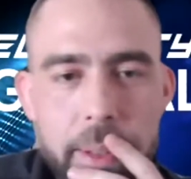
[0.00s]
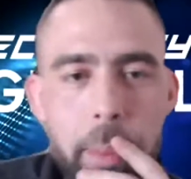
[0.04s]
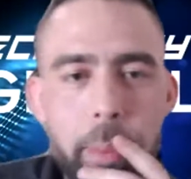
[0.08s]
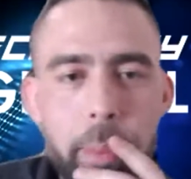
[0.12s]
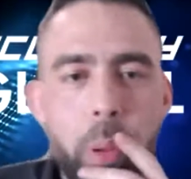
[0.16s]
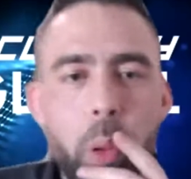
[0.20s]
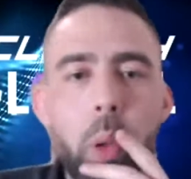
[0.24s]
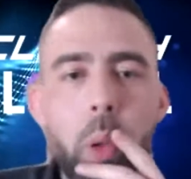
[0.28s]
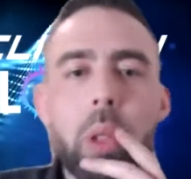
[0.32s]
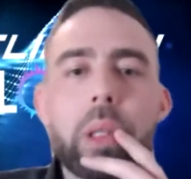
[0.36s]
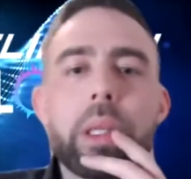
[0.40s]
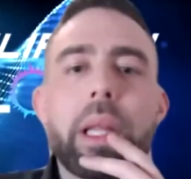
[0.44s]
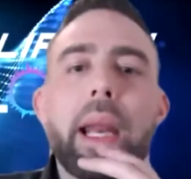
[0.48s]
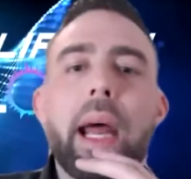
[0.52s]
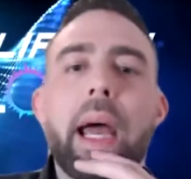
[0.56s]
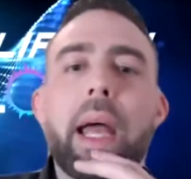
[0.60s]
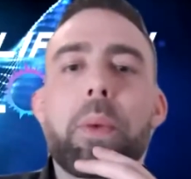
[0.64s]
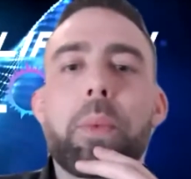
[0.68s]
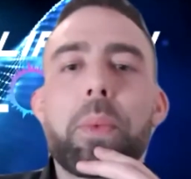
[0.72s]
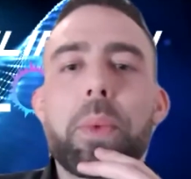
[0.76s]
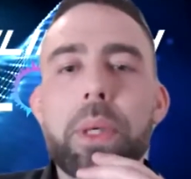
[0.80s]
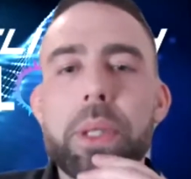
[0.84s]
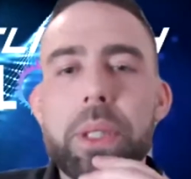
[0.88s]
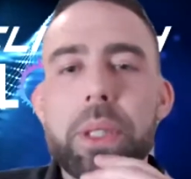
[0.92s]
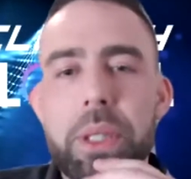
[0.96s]
pool that I
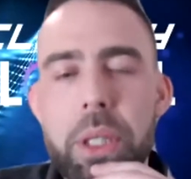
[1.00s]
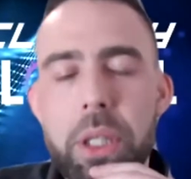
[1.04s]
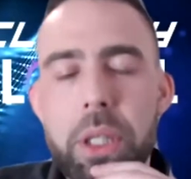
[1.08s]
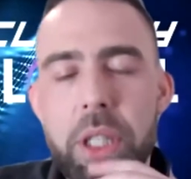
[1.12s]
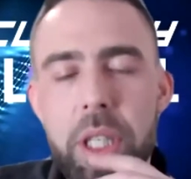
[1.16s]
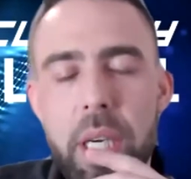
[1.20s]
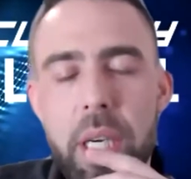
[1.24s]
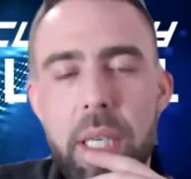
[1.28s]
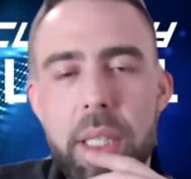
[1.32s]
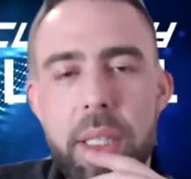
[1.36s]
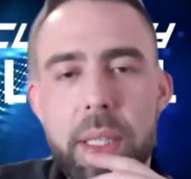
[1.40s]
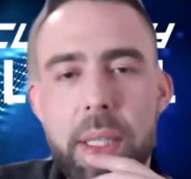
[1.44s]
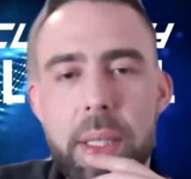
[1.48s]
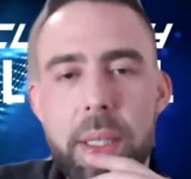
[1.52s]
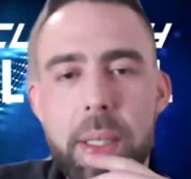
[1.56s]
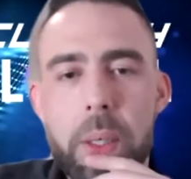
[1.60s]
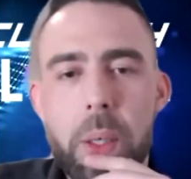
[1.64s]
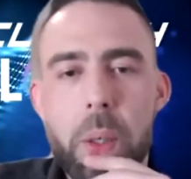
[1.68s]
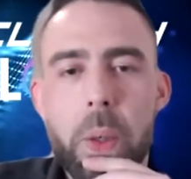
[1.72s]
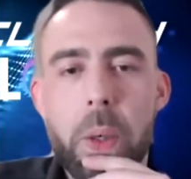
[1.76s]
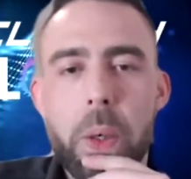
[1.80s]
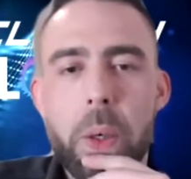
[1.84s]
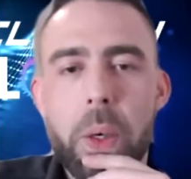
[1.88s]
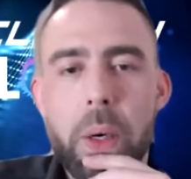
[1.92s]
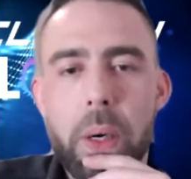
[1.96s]
would suggest,
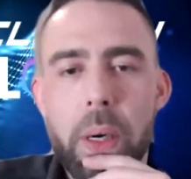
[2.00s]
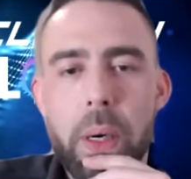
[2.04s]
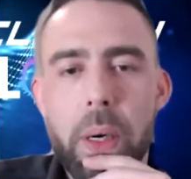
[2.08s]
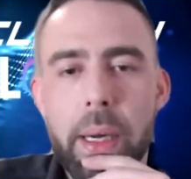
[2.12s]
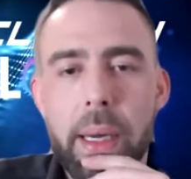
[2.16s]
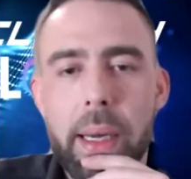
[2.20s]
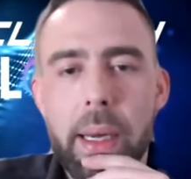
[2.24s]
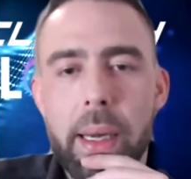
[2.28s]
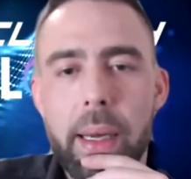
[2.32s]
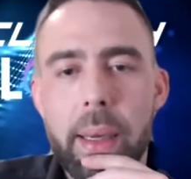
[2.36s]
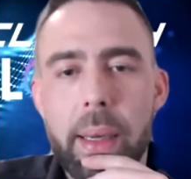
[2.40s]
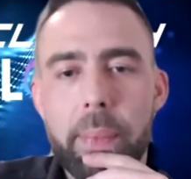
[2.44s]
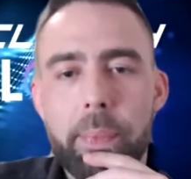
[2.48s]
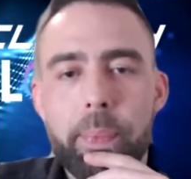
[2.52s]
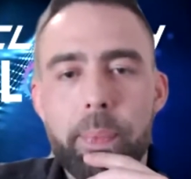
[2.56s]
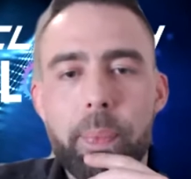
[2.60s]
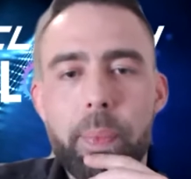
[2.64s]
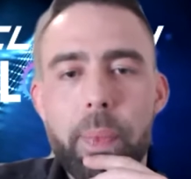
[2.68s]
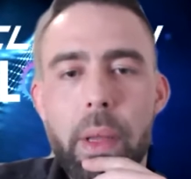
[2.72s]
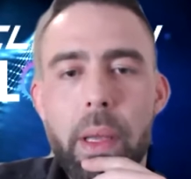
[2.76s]
or